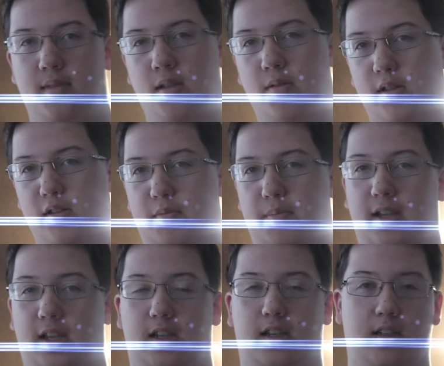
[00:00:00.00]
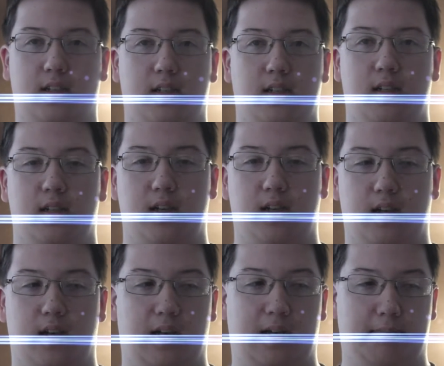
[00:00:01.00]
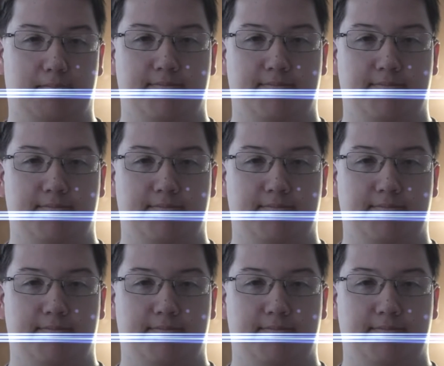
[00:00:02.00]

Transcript: whether it be uh,